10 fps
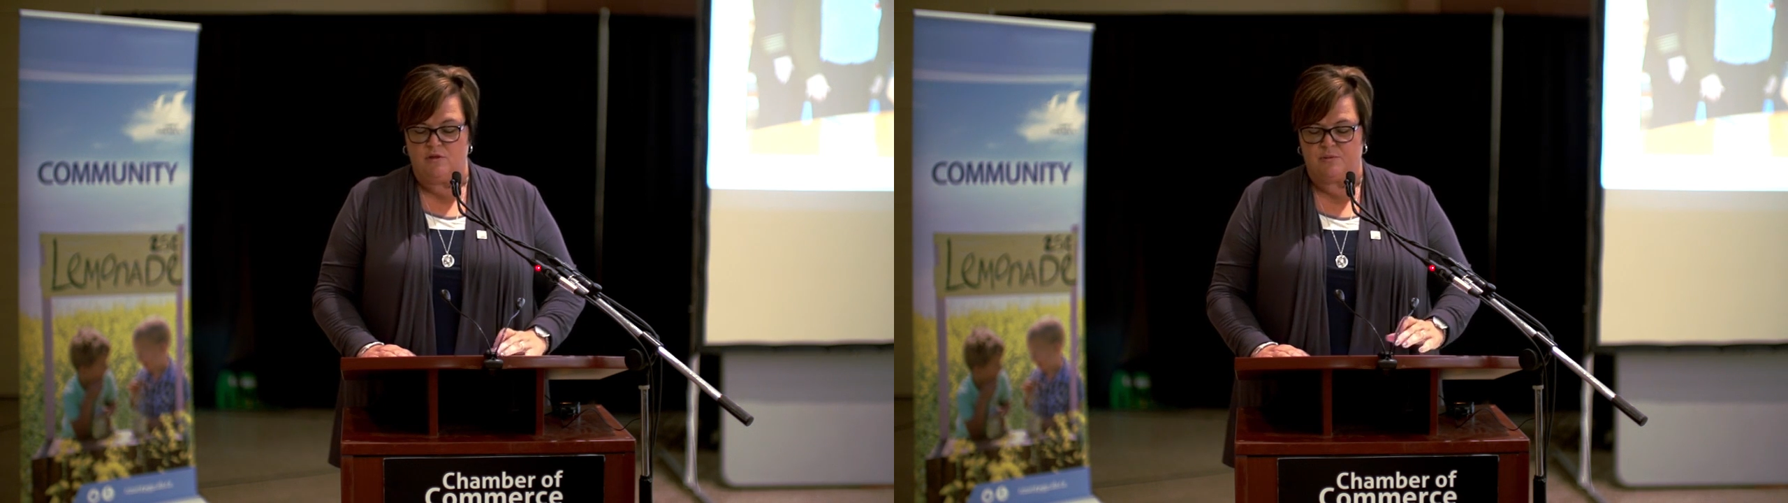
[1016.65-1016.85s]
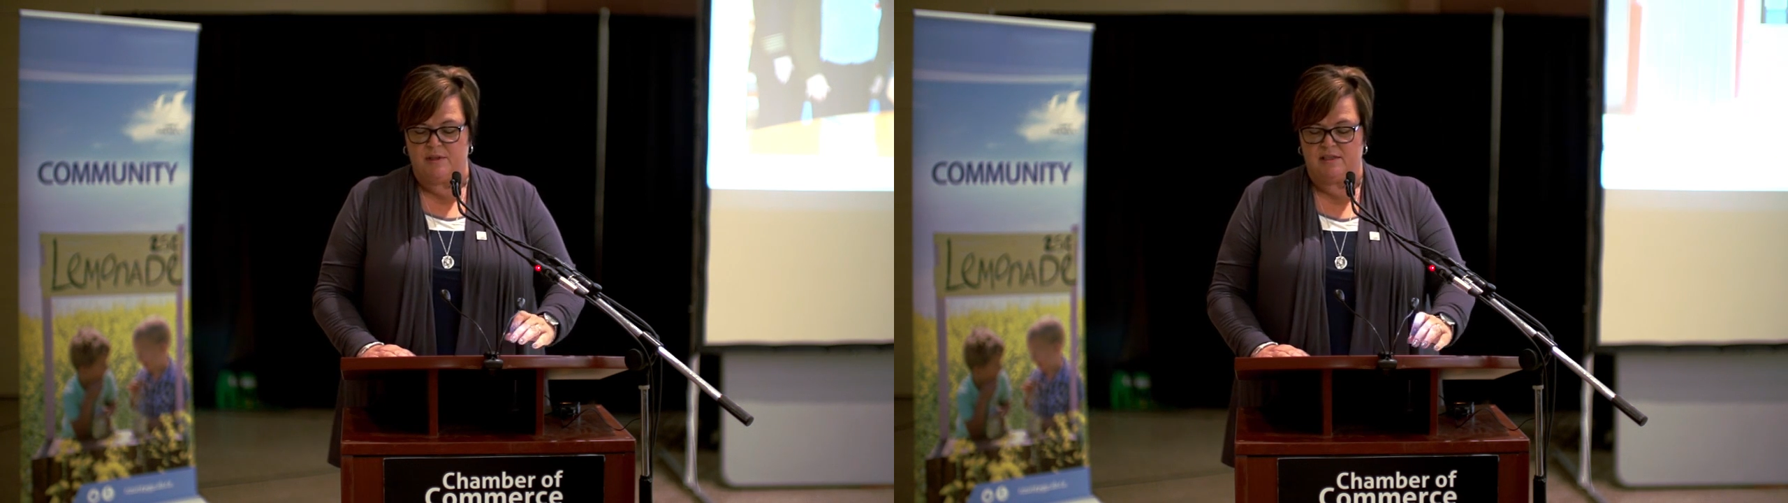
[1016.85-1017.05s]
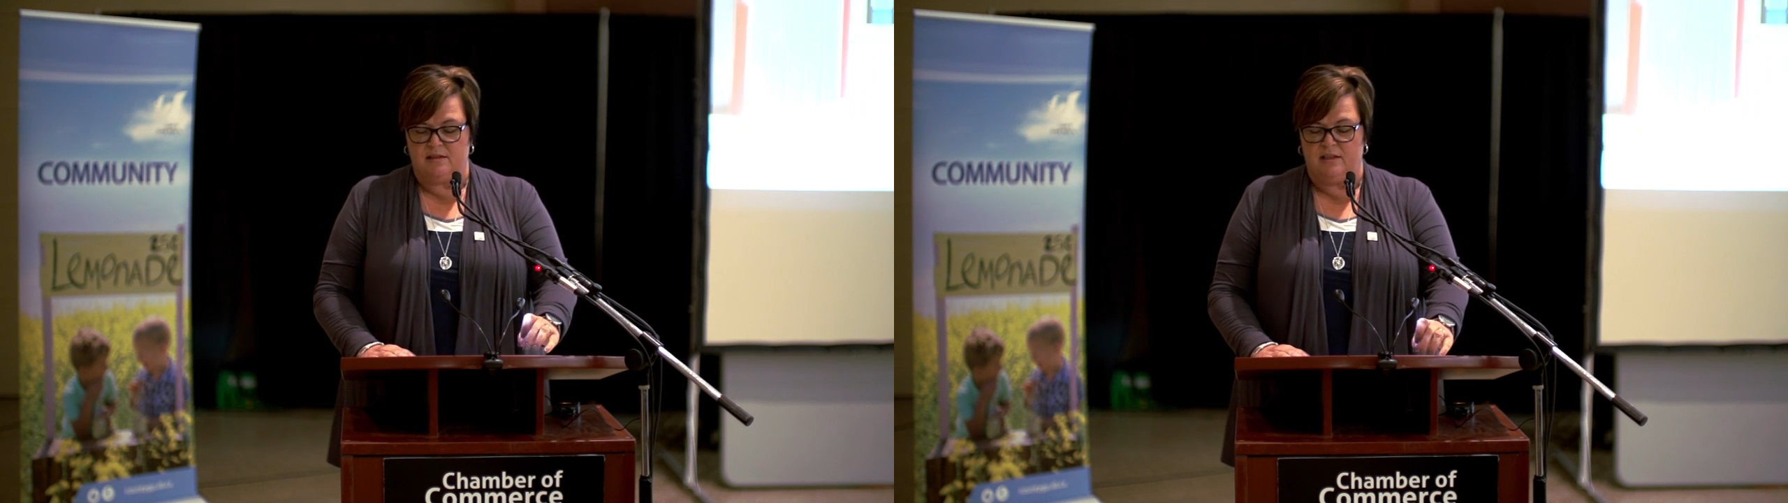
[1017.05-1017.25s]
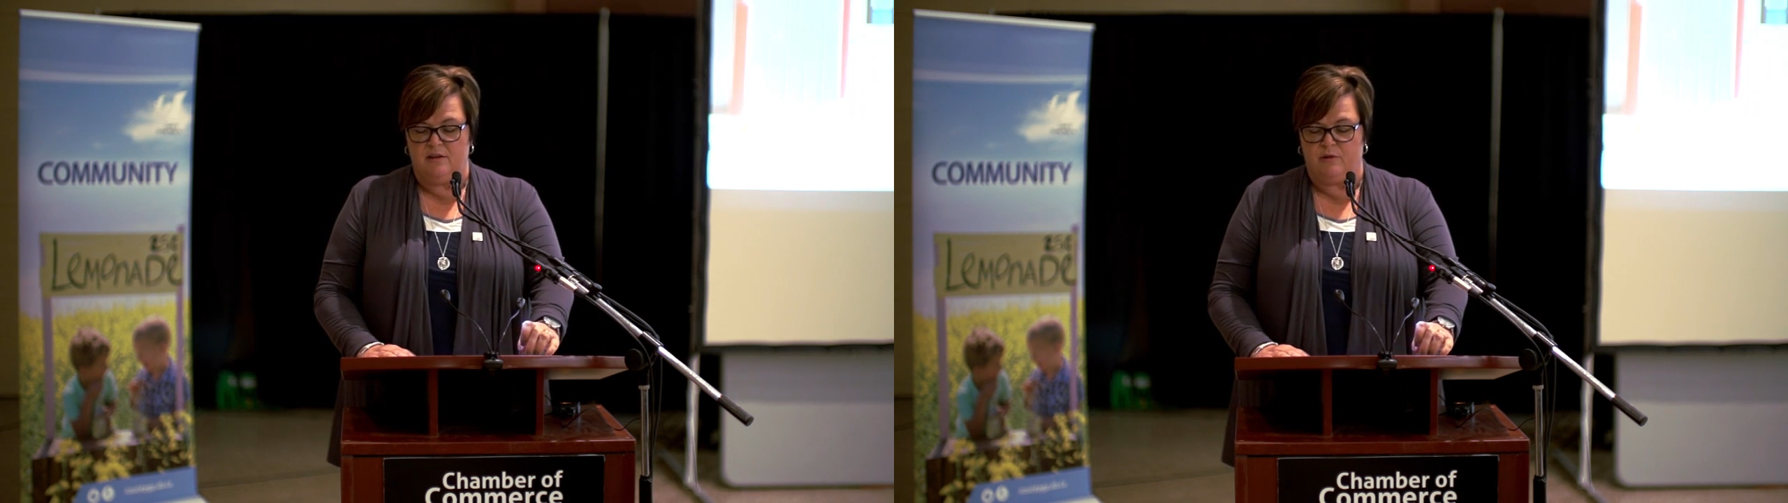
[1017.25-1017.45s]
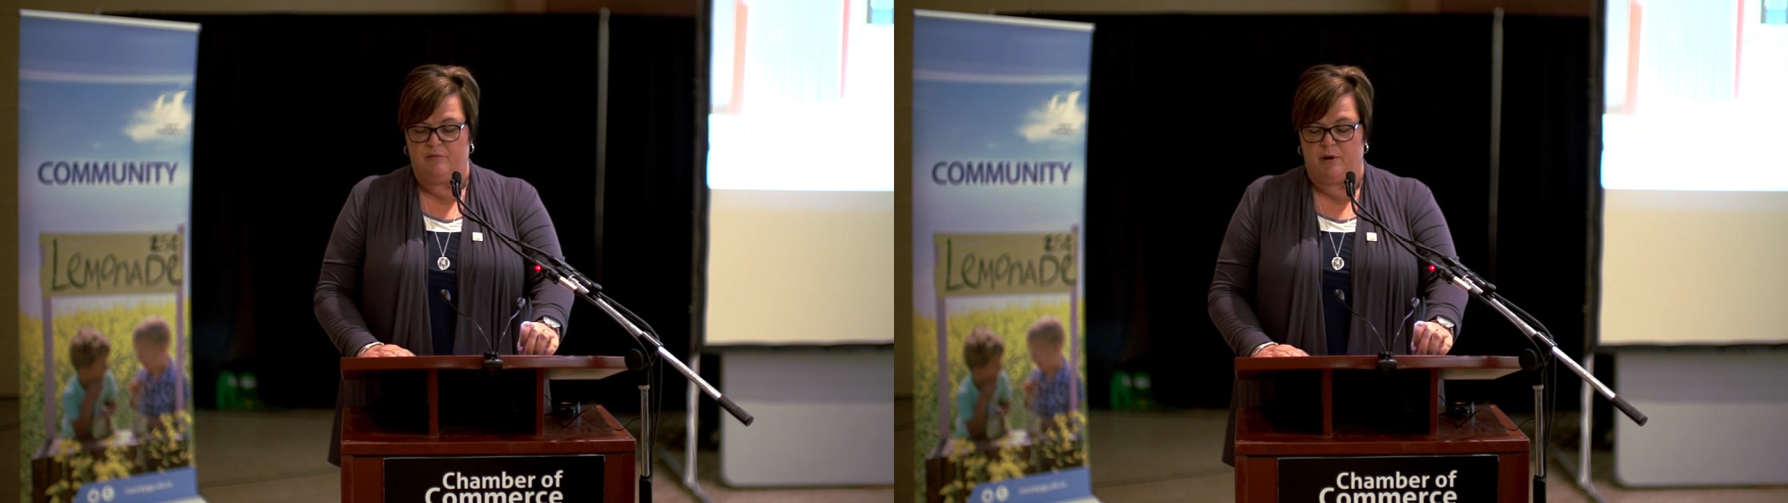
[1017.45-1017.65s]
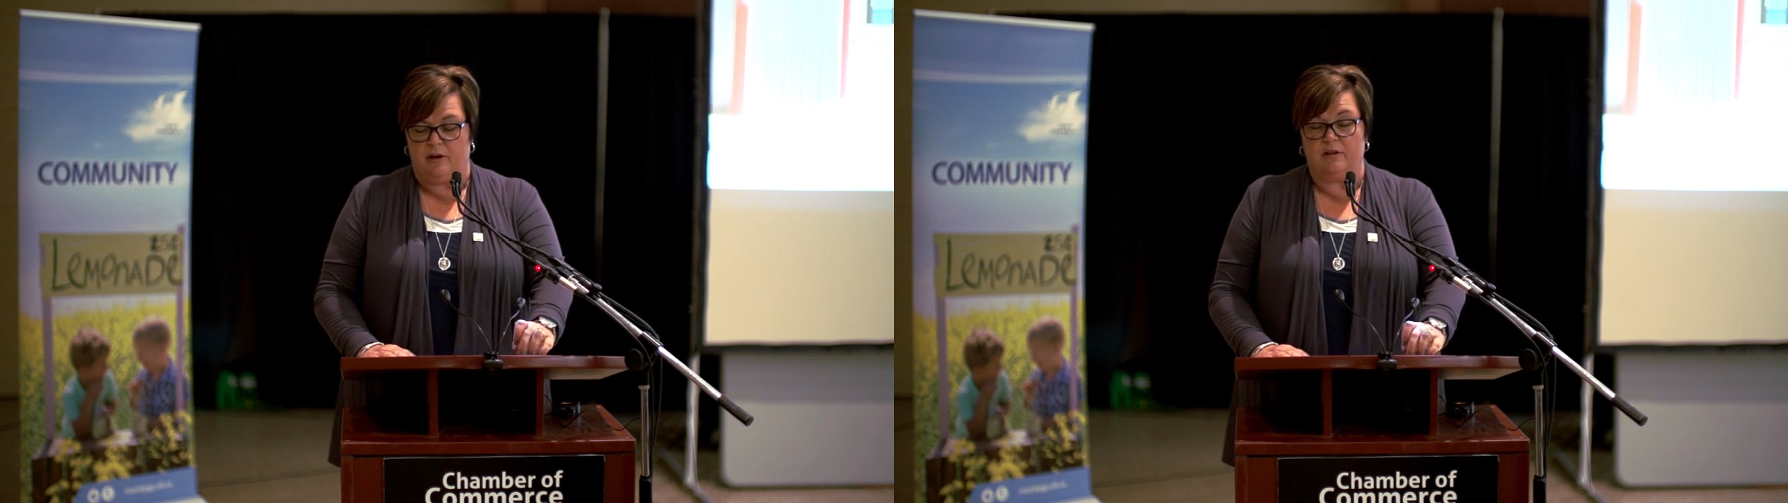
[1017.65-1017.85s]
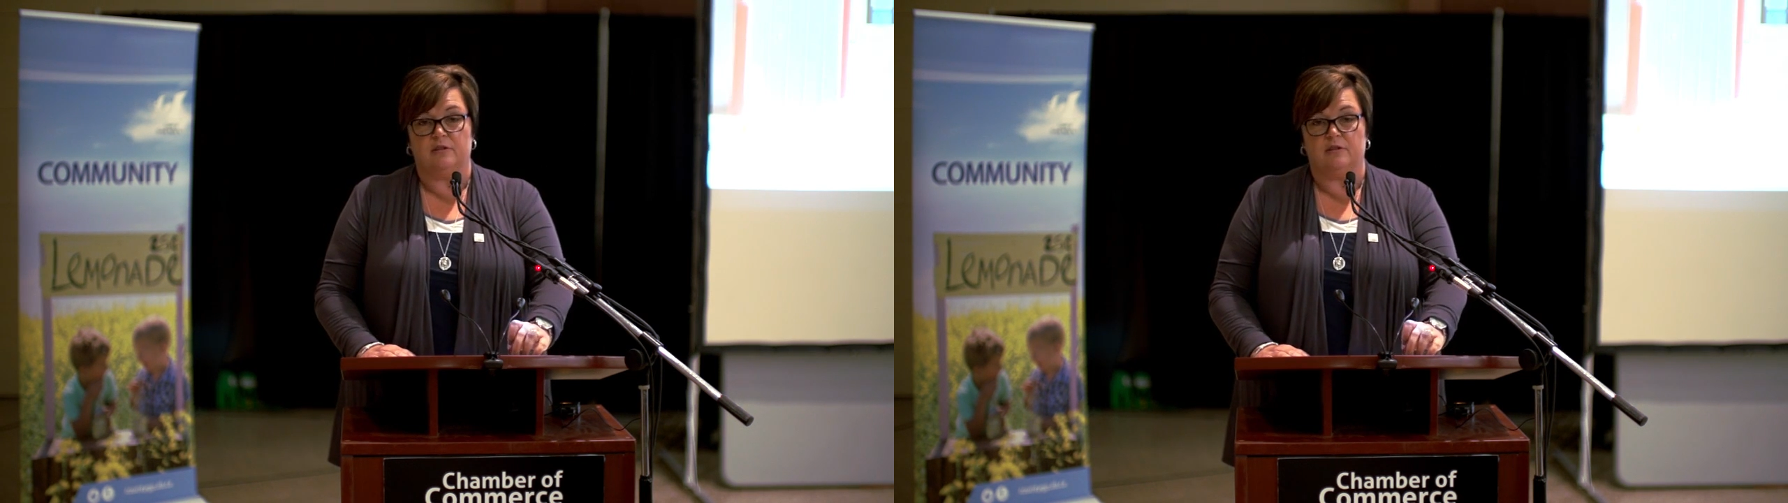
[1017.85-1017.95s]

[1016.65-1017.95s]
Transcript: Most recently, we've